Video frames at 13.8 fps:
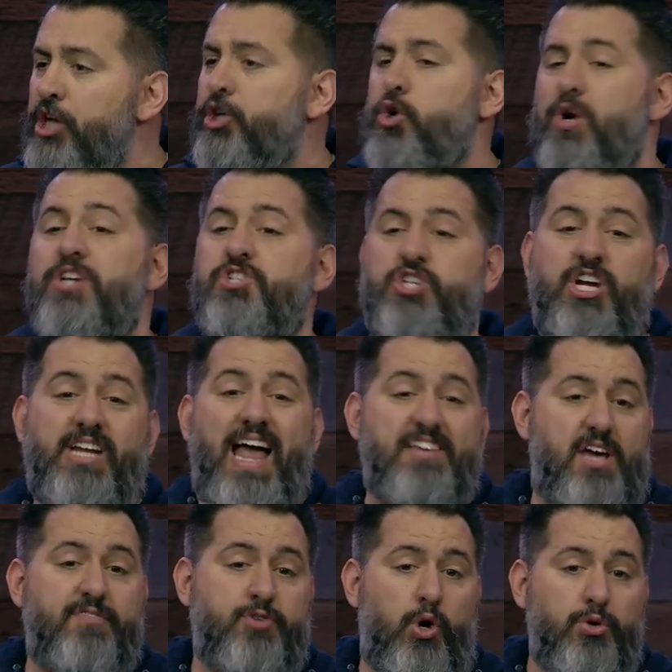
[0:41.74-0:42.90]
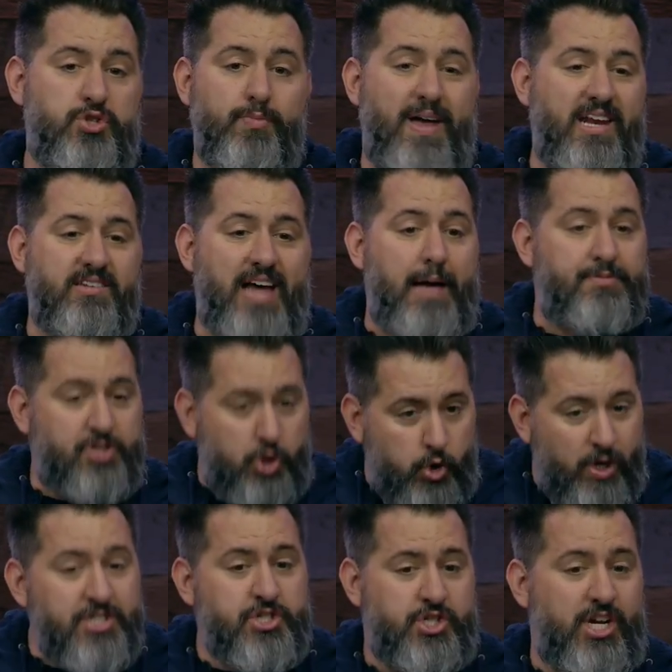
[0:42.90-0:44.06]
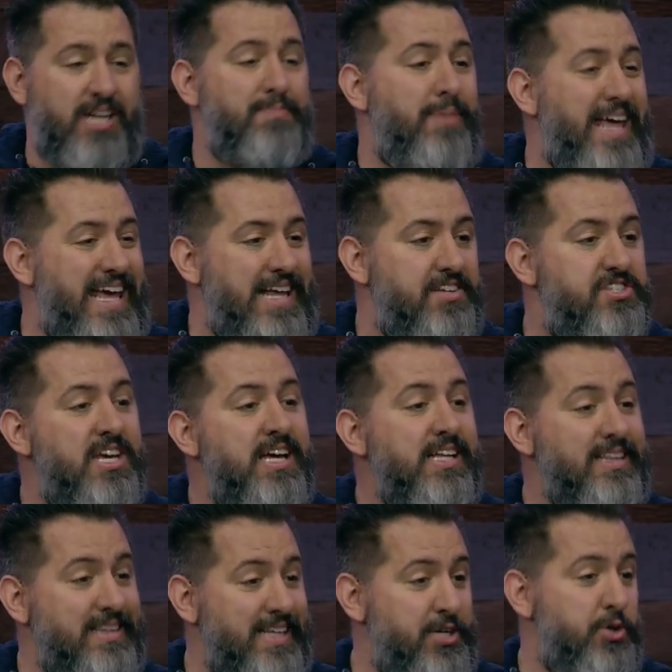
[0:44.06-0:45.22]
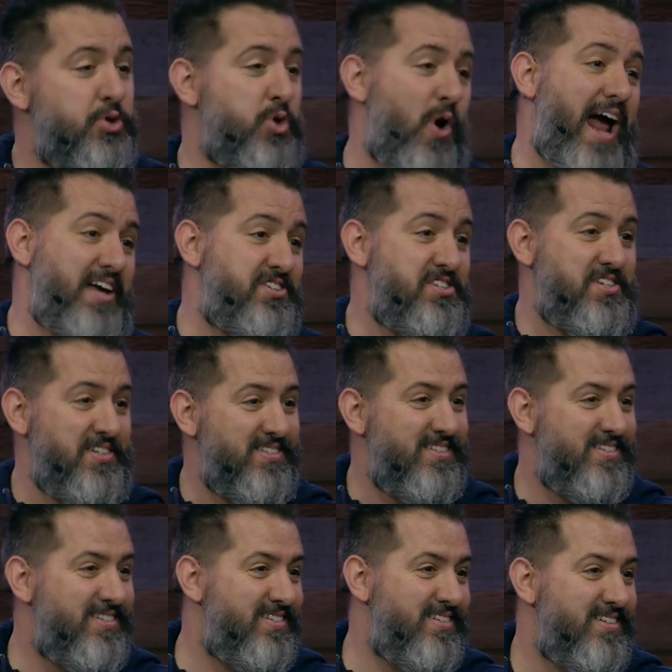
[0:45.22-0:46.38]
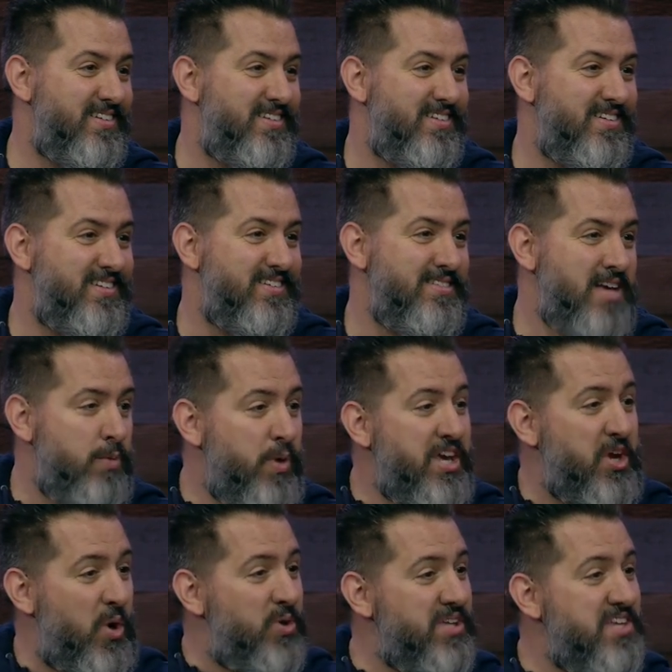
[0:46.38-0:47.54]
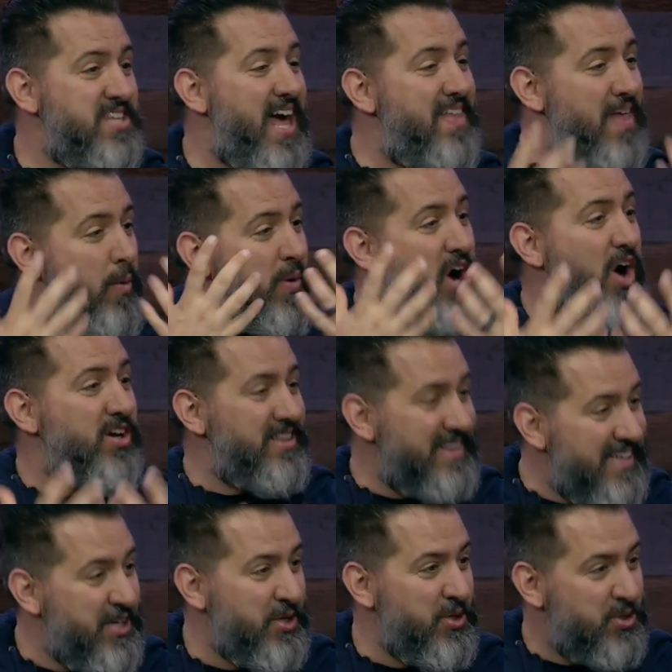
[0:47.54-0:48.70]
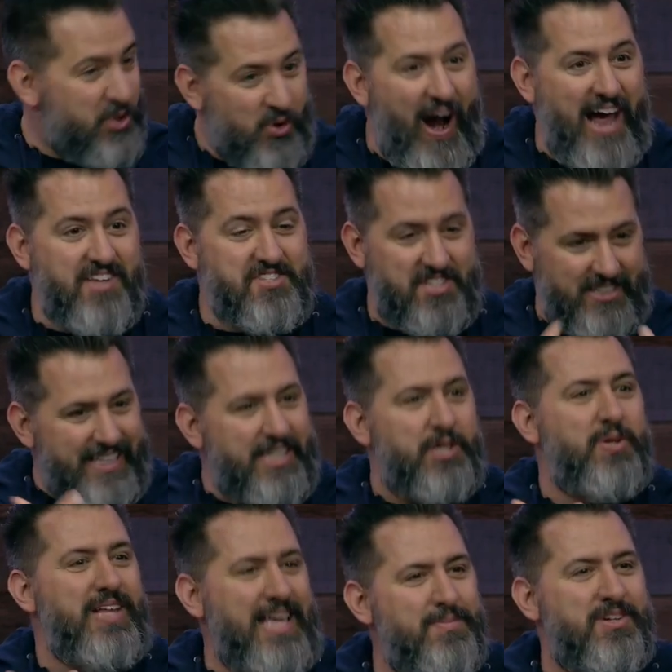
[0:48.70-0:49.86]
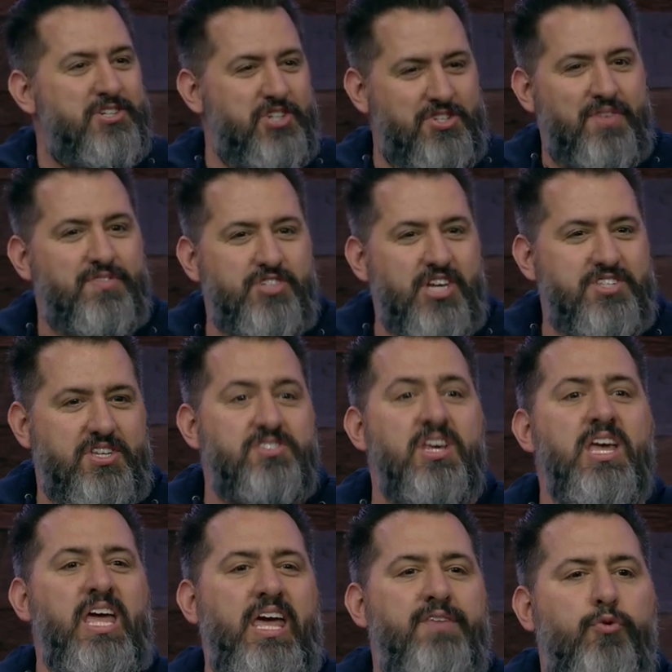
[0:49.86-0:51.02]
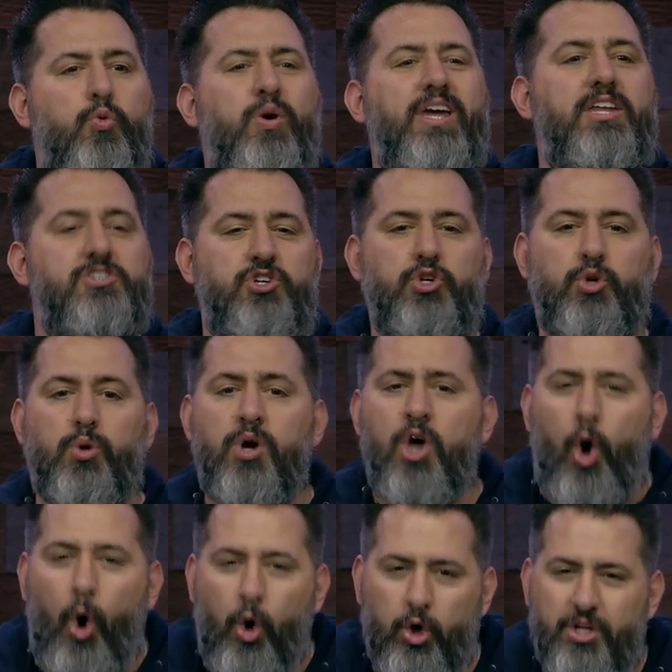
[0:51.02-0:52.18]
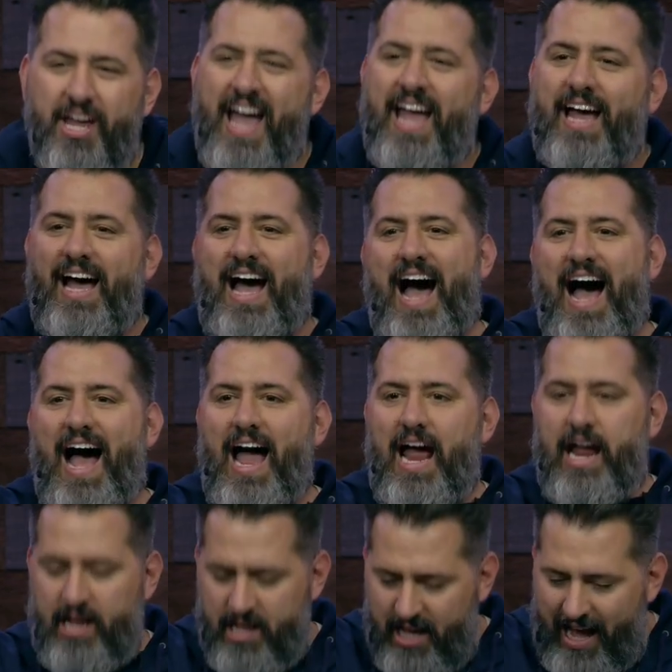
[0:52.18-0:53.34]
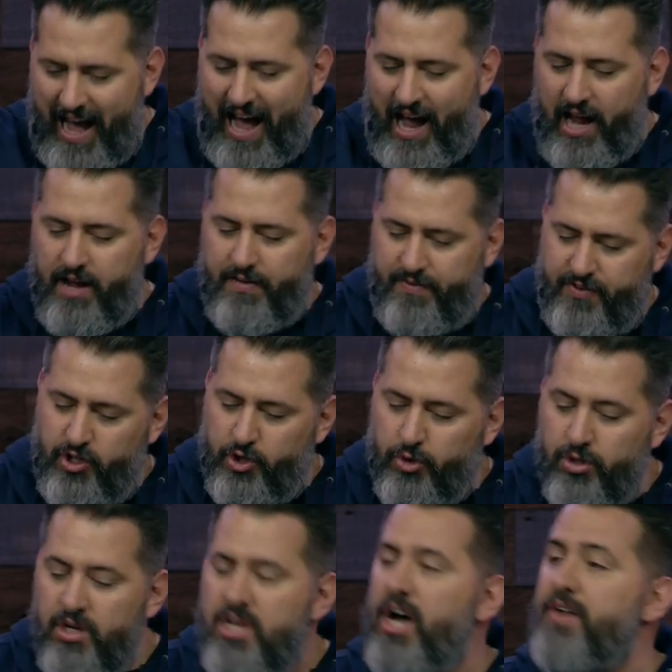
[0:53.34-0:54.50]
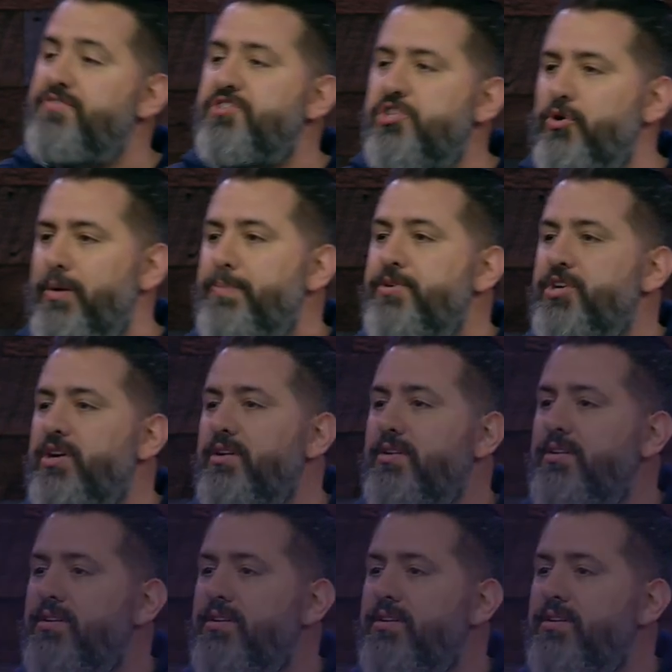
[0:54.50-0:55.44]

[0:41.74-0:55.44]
Christian, as I've told you many times, Christian means little Christ. And we can only say that we are little Christ, little images of Jesus, if we too hold a high, high view of Scripture.